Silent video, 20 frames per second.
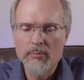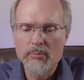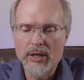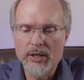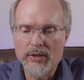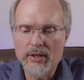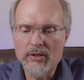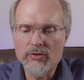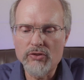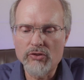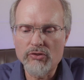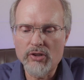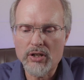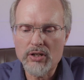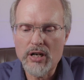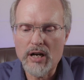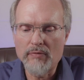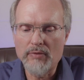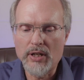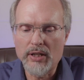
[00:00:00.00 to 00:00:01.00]
But this is the
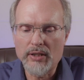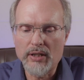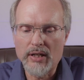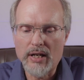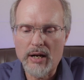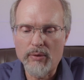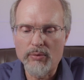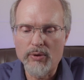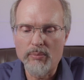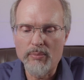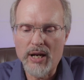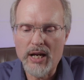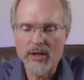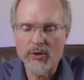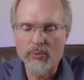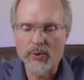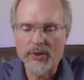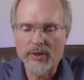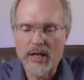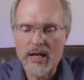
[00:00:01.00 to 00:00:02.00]
covenant that I will
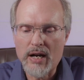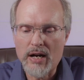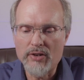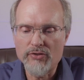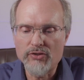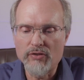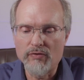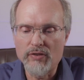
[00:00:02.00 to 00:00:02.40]
make with the house